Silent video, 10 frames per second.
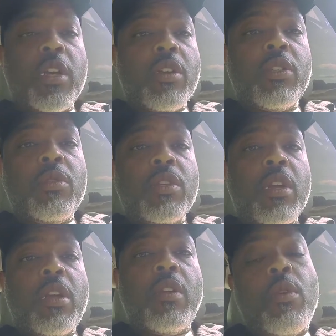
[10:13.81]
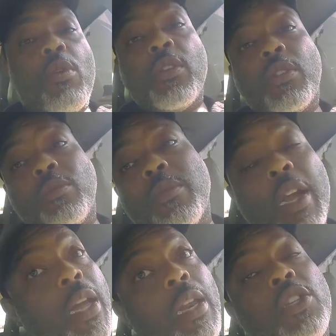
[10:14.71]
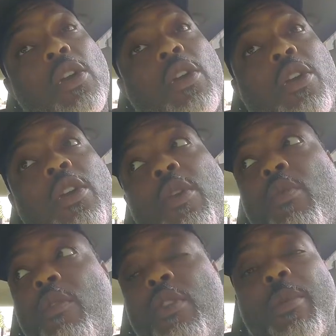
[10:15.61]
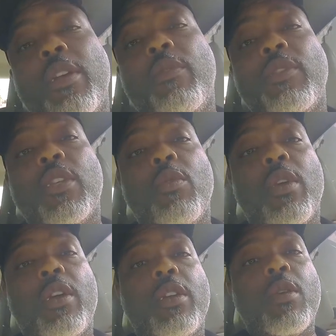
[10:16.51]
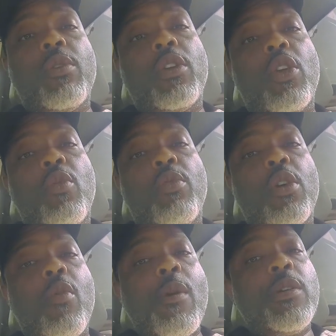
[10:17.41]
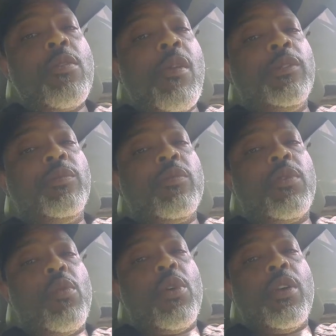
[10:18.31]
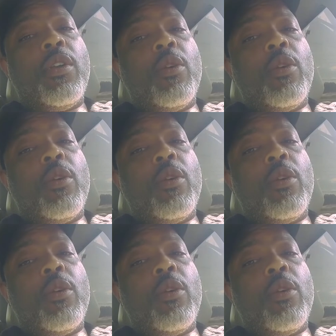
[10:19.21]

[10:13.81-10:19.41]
check out see what we sound like. Of course, I can't let y'all hear it. We're gonna make a difference anyway because I want a GoPro for one.